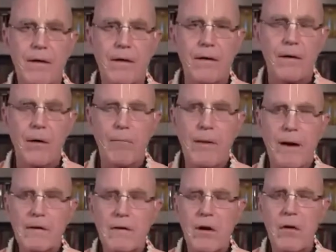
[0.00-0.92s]
Now
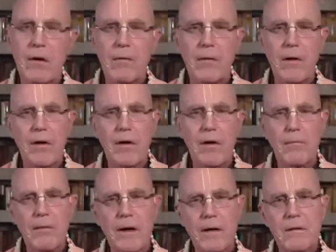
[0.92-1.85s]
back to Hari
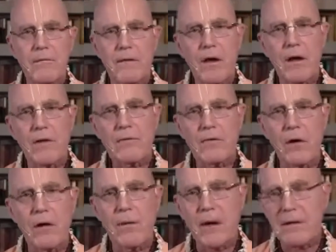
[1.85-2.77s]
Bhakti Vilas.
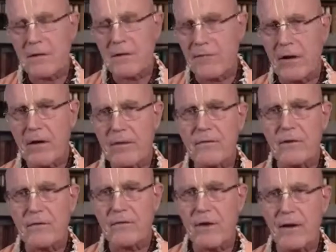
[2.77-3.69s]
Hari Bhakti Vilas
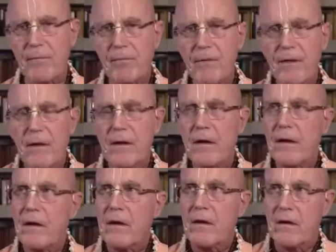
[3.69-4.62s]
says that
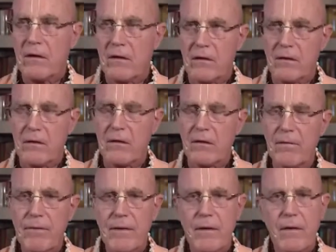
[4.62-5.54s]

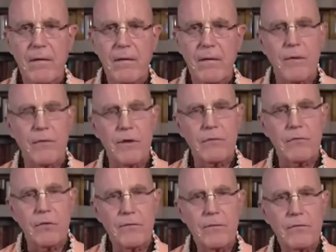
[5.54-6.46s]
the
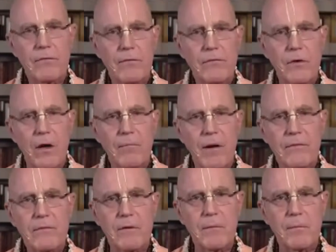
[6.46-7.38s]
observance of
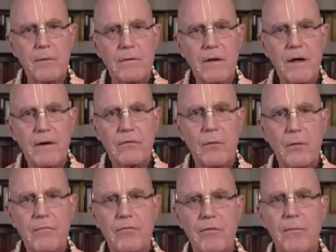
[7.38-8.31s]
Janmastami protects
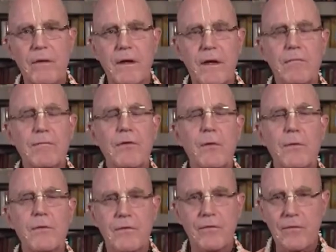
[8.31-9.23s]
one from the
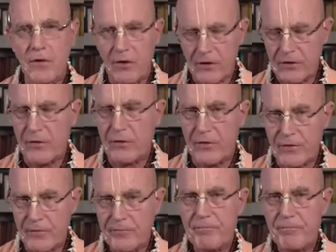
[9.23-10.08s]
influence of Kali Yuga,